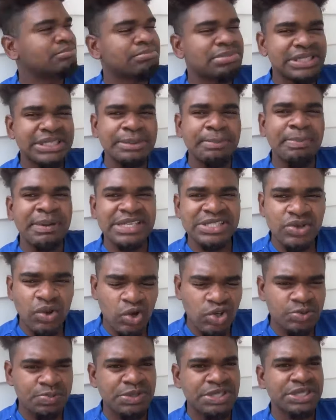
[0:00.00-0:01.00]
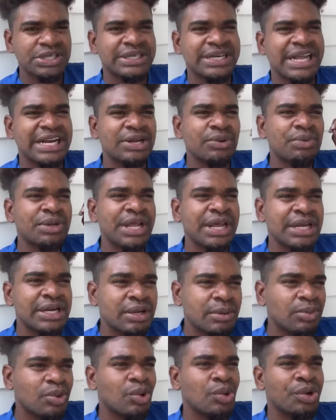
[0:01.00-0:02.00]
but the best hospital that they would
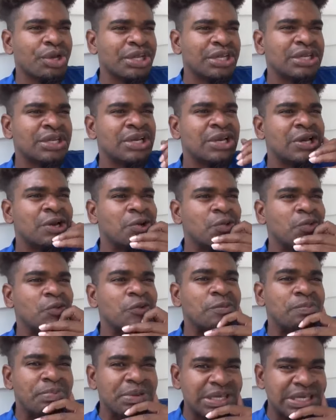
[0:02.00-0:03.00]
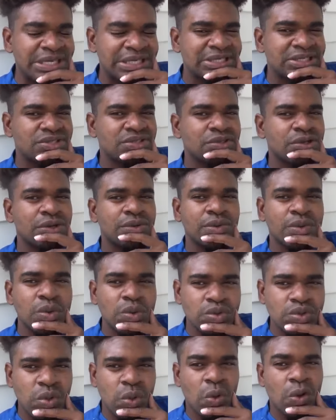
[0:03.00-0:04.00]
end up going would be to the
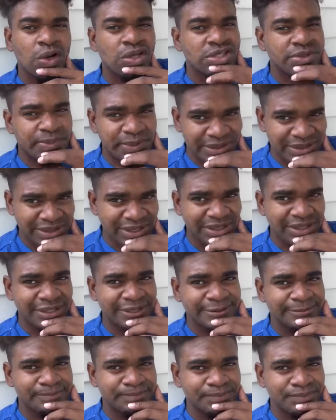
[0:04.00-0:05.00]
Roseau Hospital.